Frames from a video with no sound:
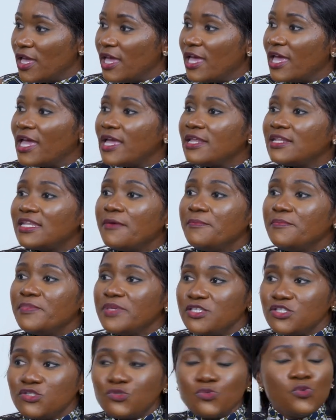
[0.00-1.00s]
Mm. And that
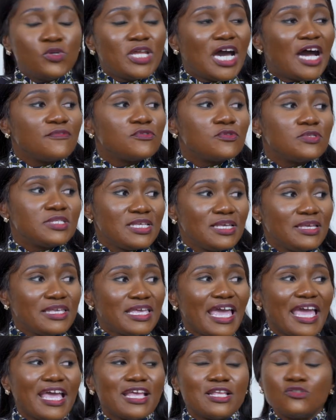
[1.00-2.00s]
means you would have to
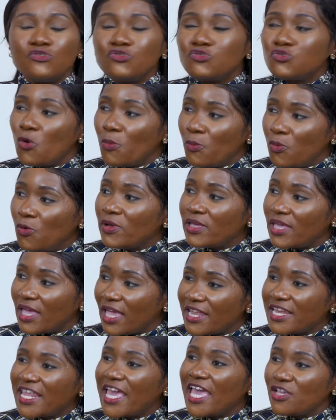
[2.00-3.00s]
take double
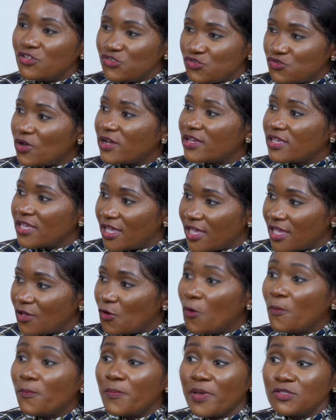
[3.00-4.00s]
care and extra care
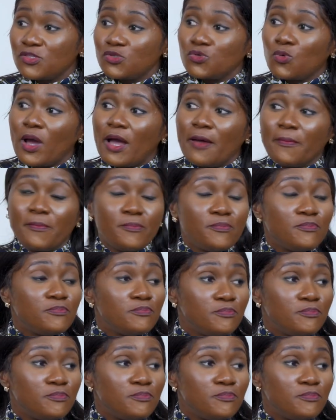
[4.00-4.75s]
compared to our